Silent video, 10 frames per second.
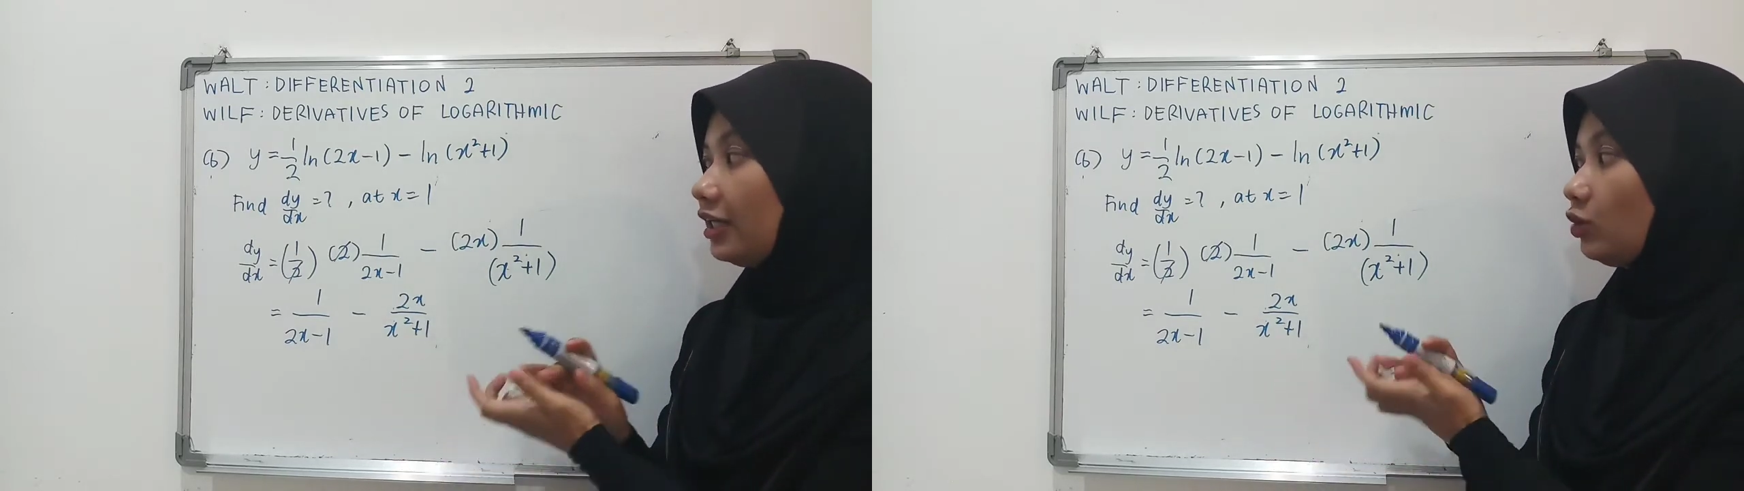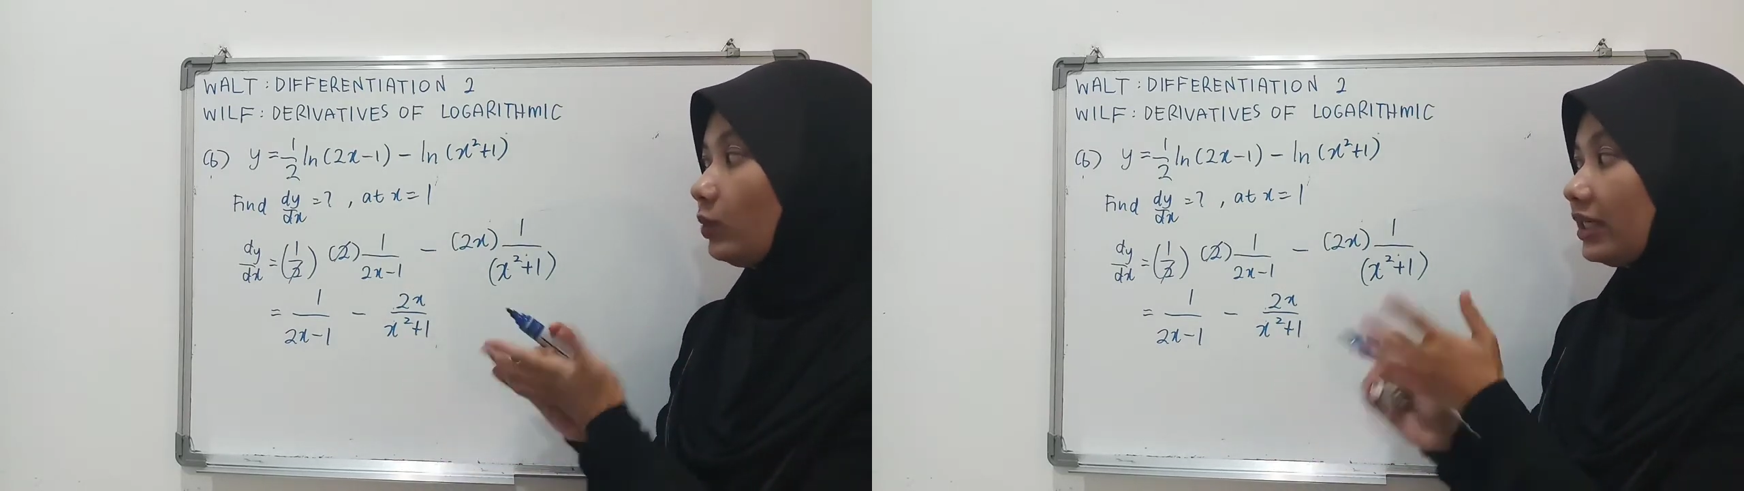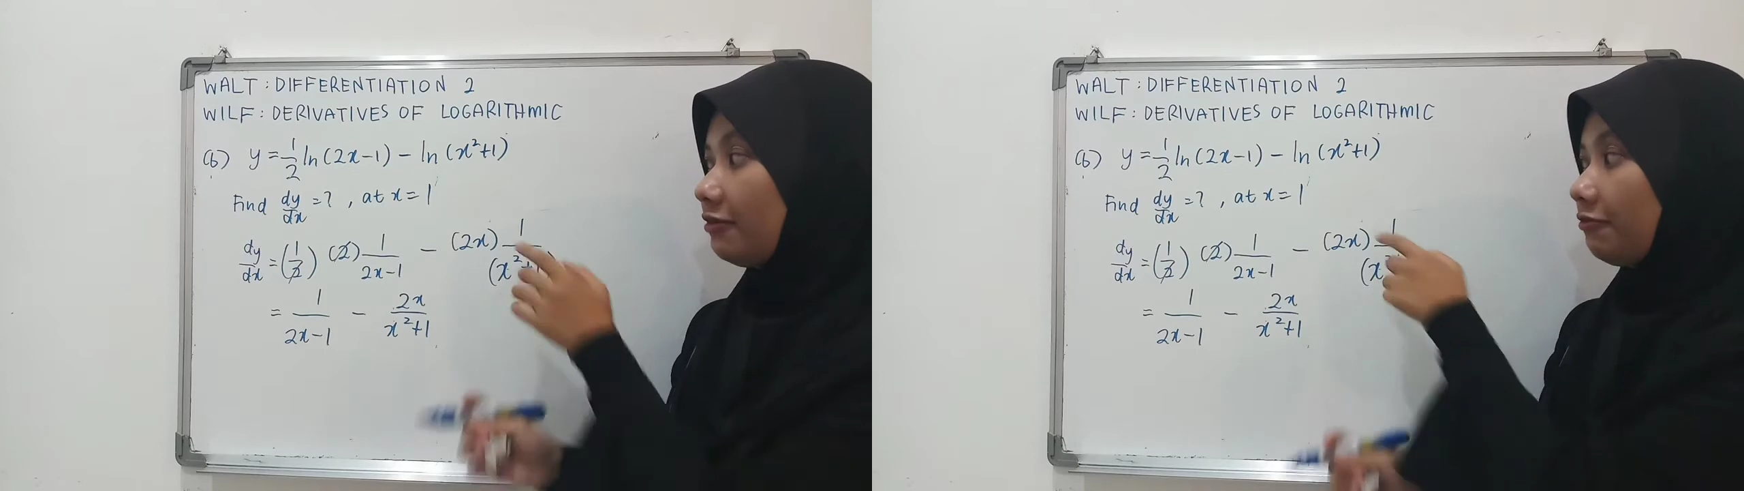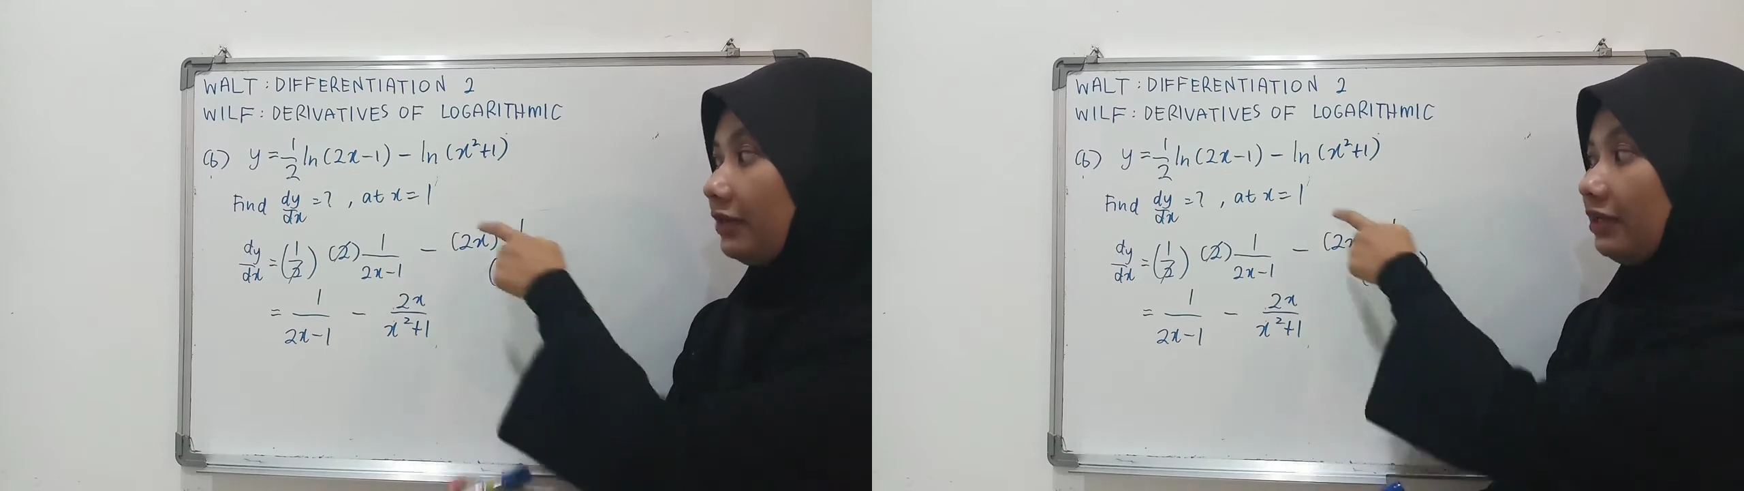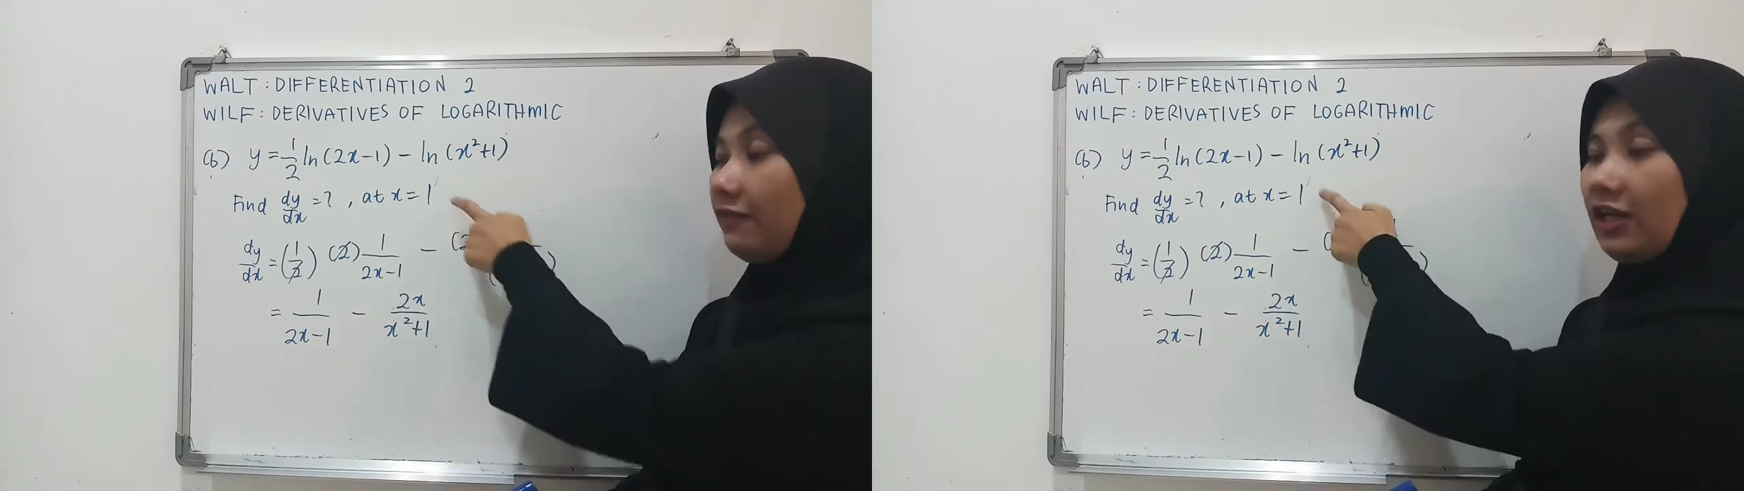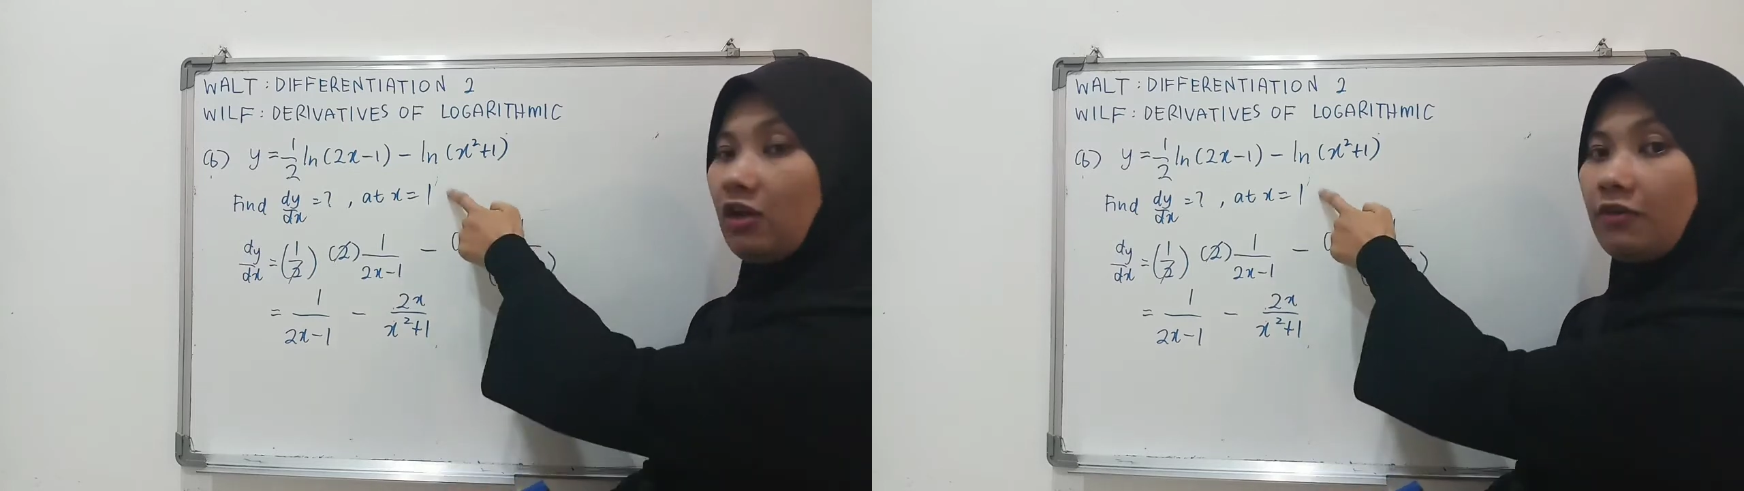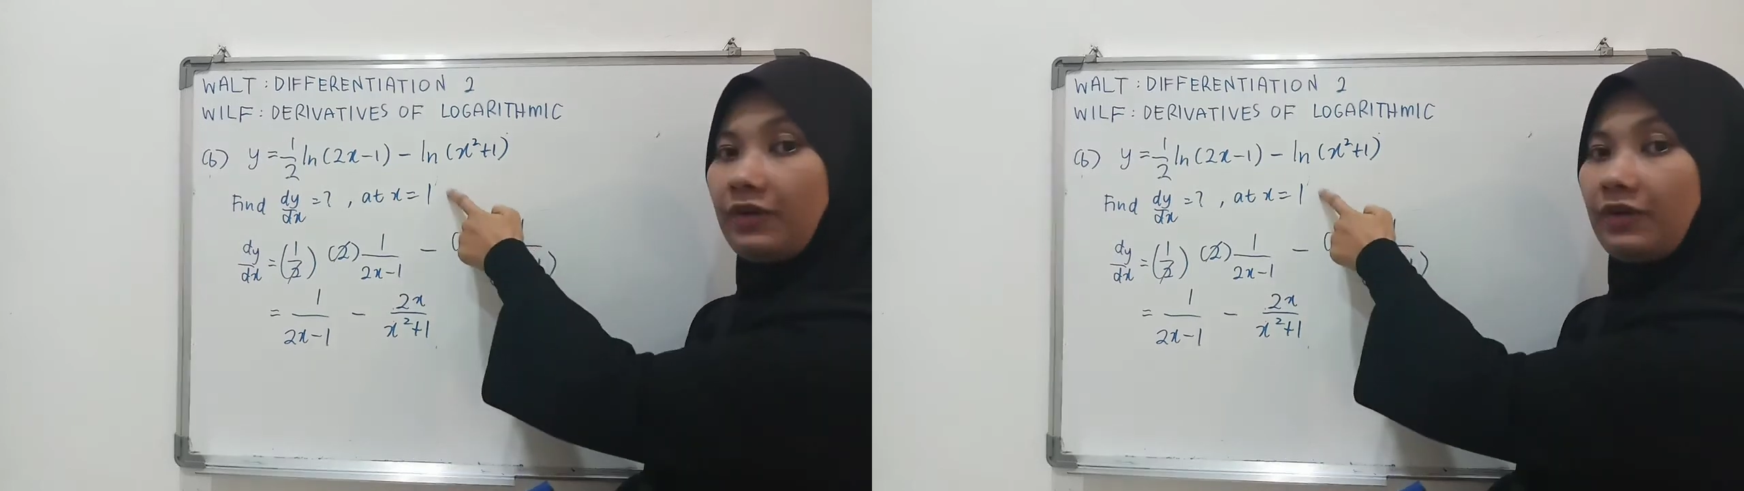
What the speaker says: you were given the value of